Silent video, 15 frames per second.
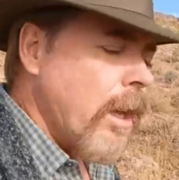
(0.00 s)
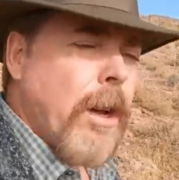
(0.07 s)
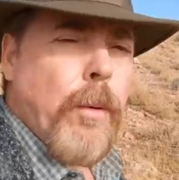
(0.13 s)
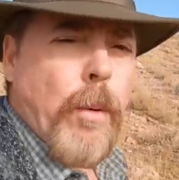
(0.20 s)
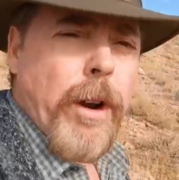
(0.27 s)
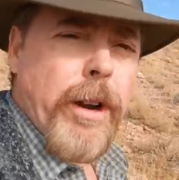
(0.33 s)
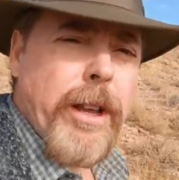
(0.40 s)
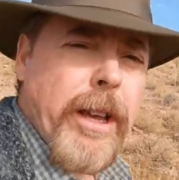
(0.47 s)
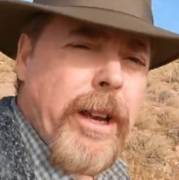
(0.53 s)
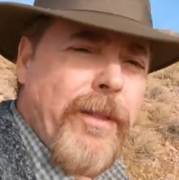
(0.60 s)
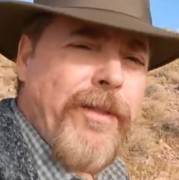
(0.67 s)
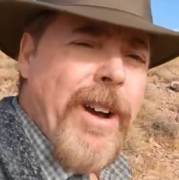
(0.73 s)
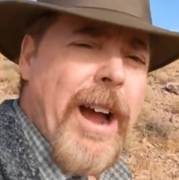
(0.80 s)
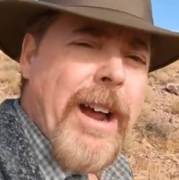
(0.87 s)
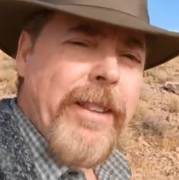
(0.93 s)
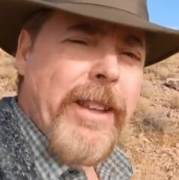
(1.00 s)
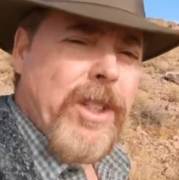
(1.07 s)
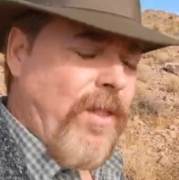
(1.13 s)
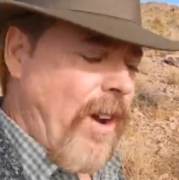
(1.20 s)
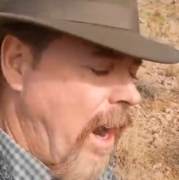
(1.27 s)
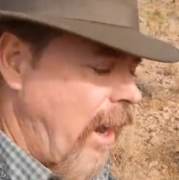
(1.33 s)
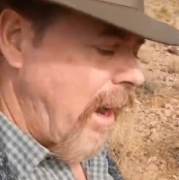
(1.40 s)
Where are you gonna find these
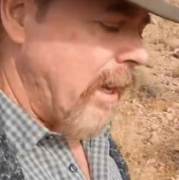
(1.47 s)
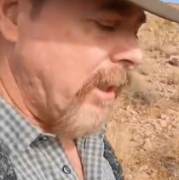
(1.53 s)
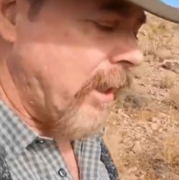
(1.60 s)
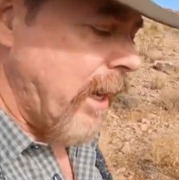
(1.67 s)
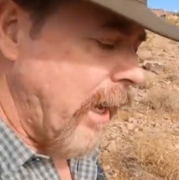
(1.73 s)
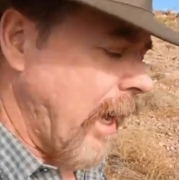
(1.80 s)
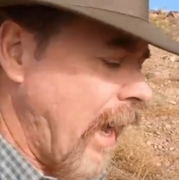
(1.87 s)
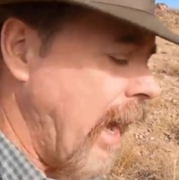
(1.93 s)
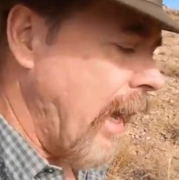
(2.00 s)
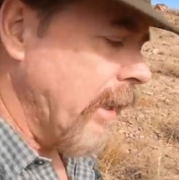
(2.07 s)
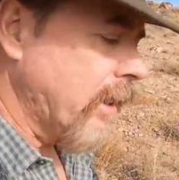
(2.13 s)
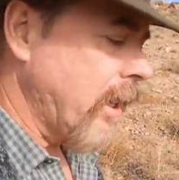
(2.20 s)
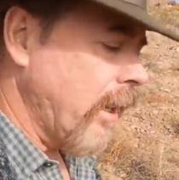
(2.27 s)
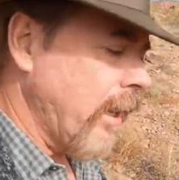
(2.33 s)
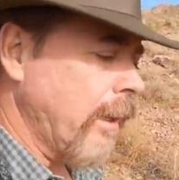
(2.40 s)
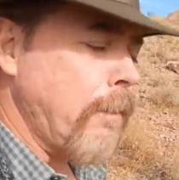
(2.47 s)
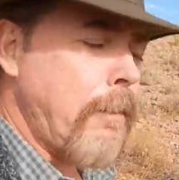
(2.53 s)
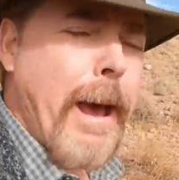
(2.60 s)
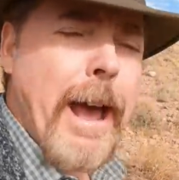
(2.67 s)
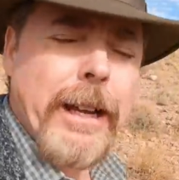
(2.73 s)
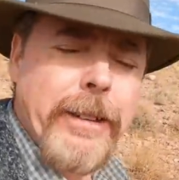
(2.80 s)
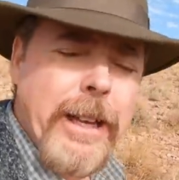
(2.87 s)
fire assay guys? In the
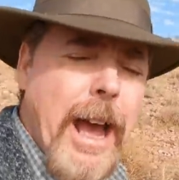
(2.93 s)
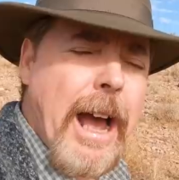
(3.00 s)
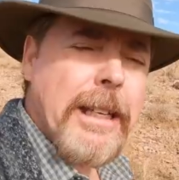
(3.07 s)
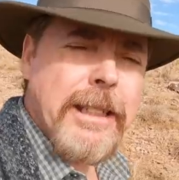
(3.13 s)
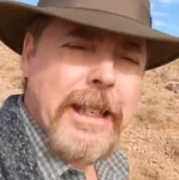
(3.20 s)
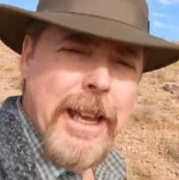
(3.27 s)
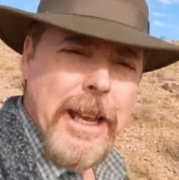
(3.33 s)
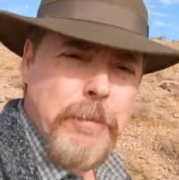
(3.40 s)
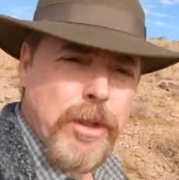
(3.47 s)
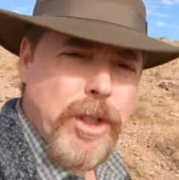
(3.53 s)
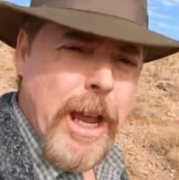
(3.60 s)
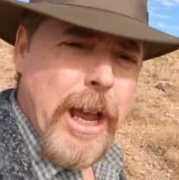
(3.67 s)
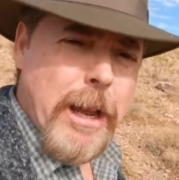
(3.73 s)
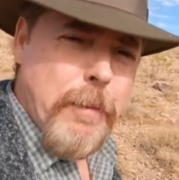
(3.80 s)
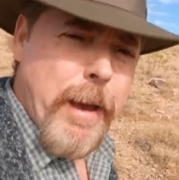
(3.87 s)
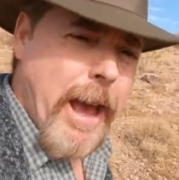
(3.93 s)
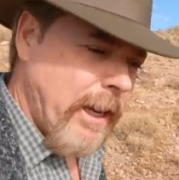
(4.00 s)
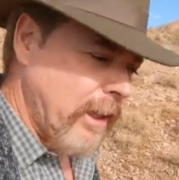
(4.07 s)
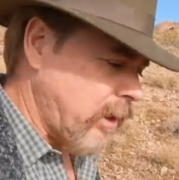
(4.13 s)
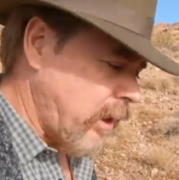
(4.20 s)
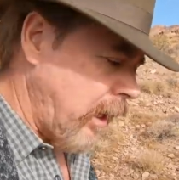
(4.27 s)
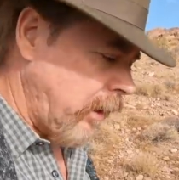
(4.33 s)
back of the ICMJ
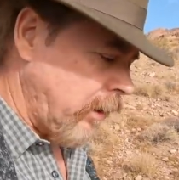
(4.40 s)
magazine.